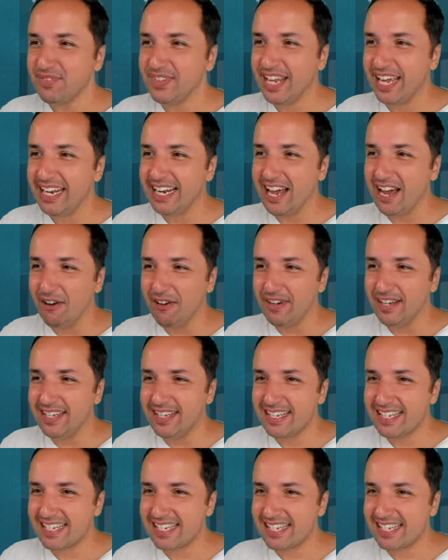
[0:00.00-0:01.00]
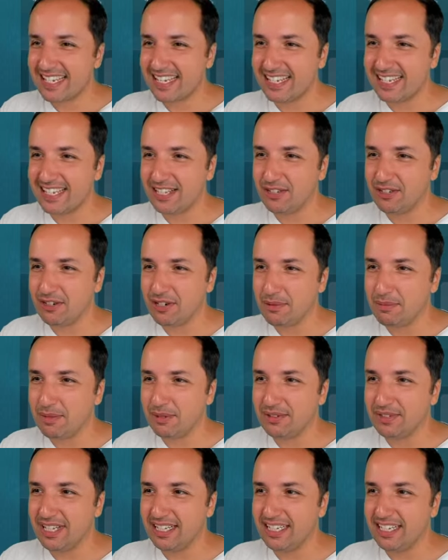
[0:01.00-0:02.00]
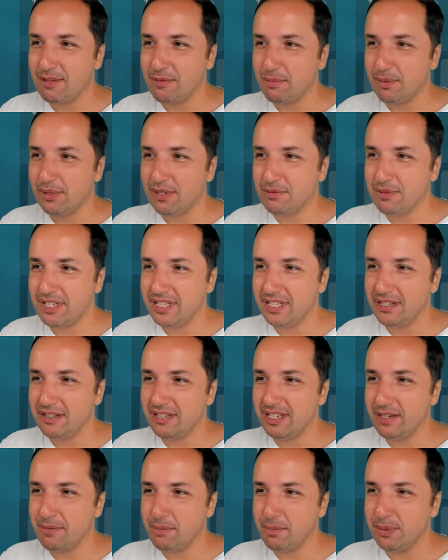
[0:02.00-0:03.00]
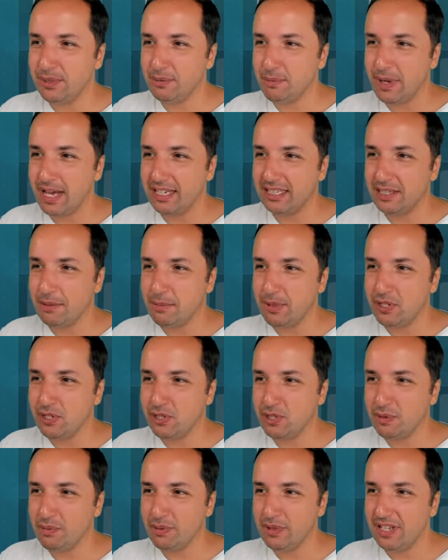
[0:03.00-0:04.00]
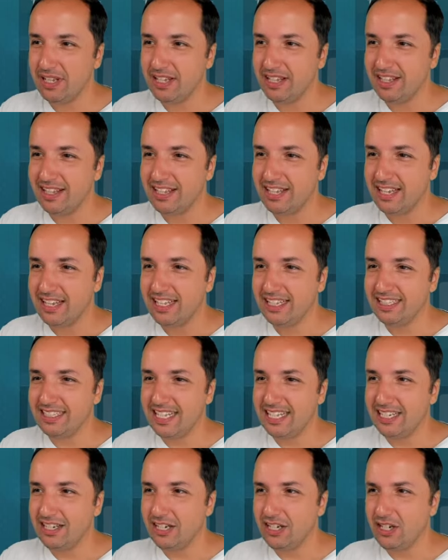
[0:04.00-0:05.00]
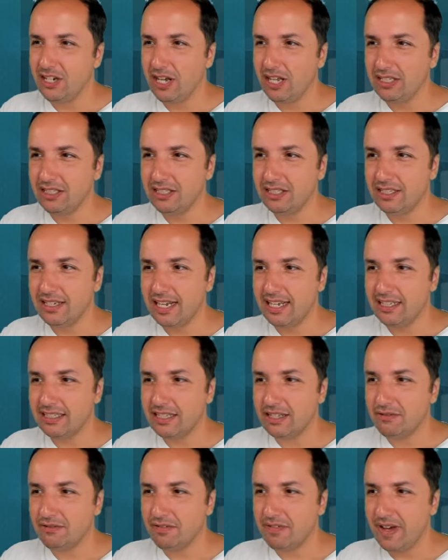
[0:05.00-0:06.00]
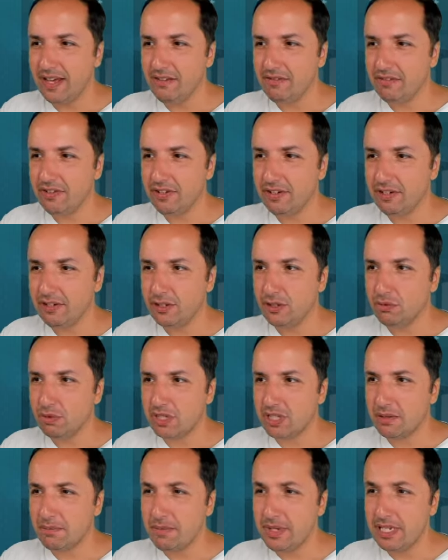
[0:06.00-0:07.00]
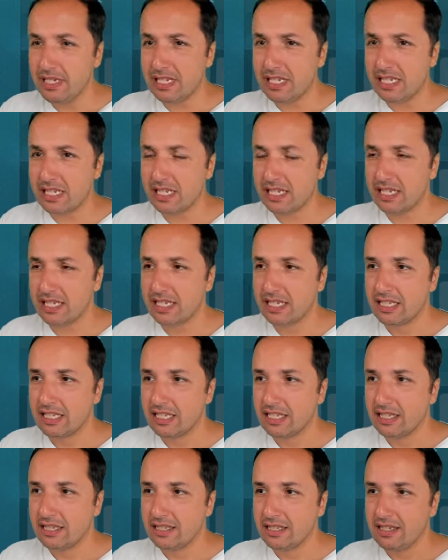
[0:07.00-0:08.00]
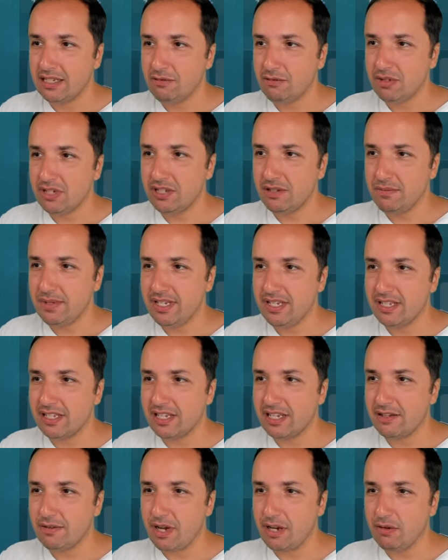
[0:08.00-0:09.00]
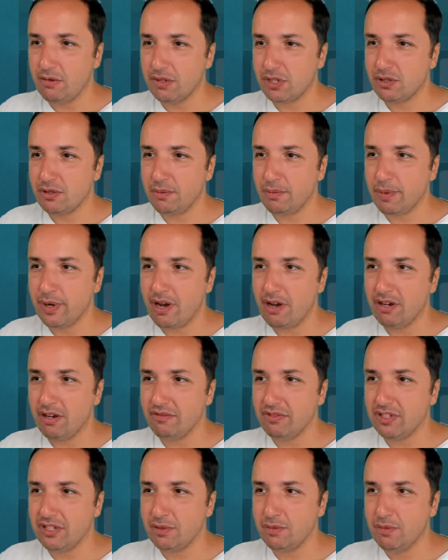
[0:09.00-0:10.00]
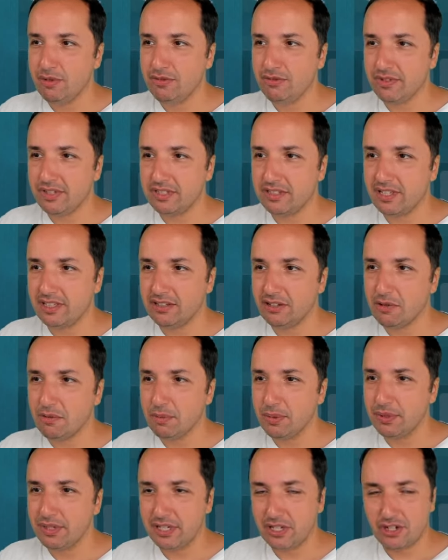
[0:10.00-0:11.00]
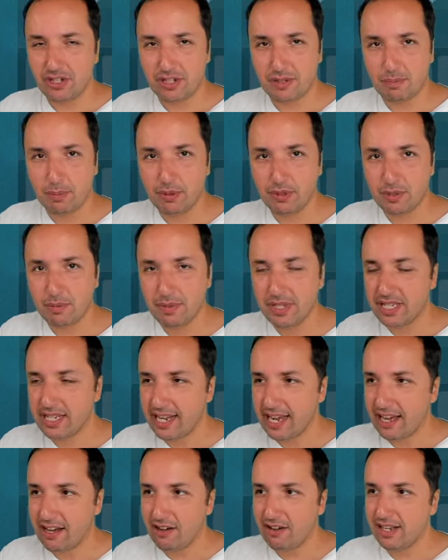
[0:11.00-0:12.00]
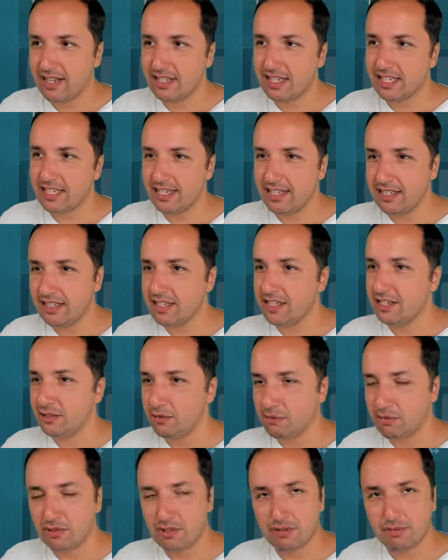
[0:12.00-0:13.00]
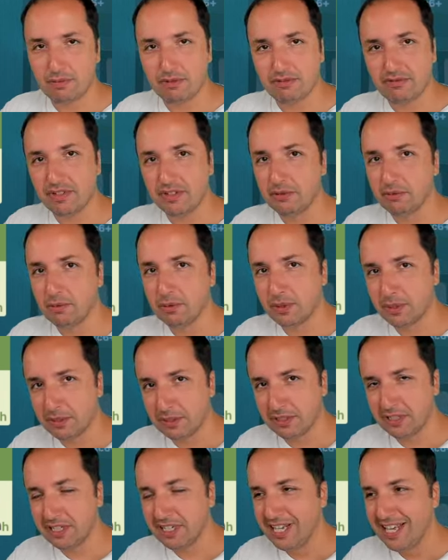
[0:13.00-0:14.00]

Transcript: And now he's, he's in trouble, then he put, away the, he put back the bishop, and then not knight f five here, it was a miss. It was a miss, I, I was so proud of this move, and, and the computer just puts me down and say this is the worst move in the world.